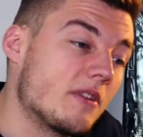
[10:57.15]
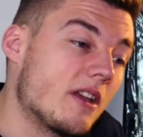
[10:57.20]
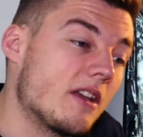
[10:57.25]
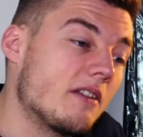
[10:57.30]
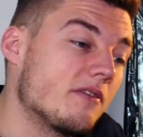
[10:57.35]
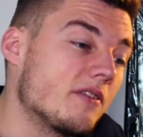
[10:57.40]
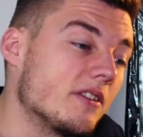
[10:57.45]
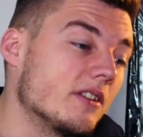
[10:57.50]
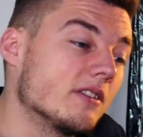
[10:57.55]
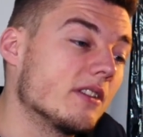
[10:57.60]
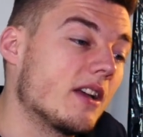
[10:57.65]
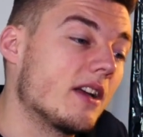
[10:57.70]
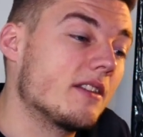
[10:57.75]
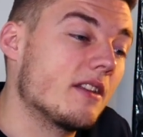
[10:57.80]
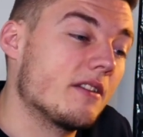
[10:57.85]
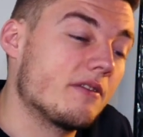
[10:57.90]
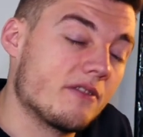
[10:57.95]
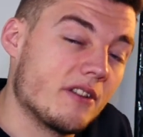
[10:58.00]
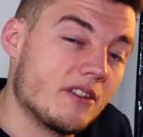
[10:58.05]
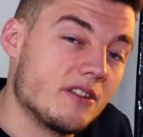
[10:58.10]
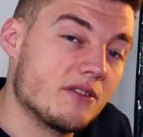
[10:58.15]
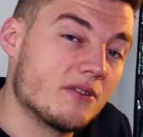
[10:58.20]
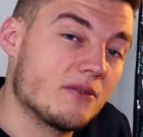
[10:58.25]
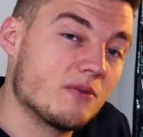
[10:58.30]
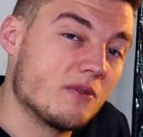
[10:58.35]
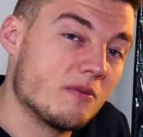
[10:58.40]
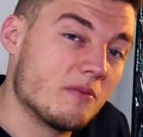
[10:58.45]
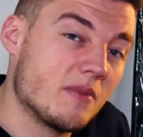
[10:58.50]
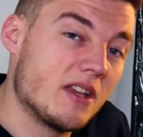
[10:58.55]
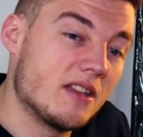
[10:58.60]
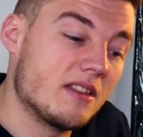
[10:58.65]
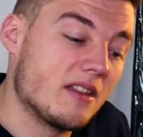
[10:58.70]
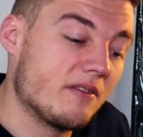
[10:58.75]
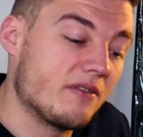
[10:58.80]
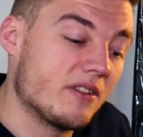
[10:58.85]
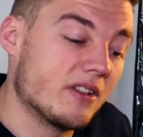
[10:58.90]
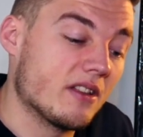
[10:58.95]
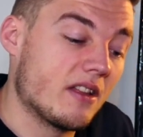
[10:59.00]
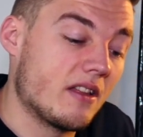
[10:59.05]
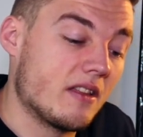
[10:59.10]
they feel like they're friends with me, they
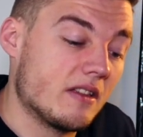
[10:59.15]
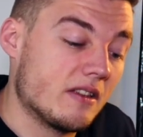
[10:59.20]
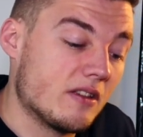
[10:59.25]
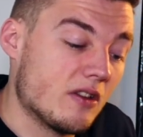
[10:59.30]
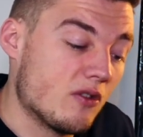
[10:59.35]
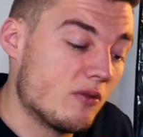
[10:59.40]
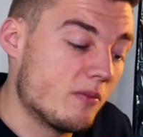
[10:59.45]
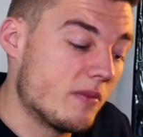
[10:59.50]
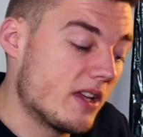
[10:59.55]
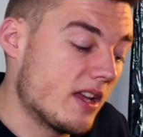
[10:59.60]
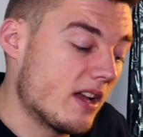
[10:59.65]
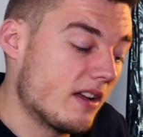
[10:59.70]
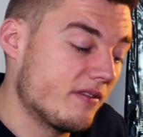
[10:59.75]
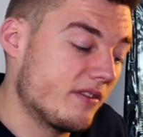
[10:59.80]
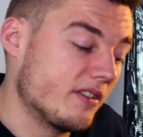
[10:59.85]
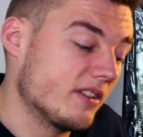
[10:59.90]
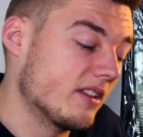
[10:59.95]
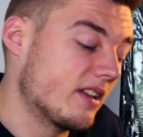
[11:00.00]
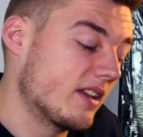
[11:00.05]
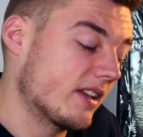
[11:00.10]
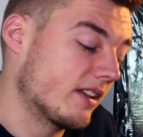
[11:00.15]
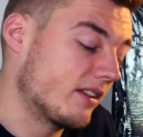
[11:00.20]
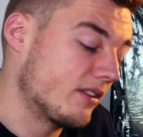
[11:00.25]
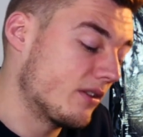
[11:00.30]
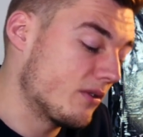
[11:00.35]
feel like they know me, I feel like I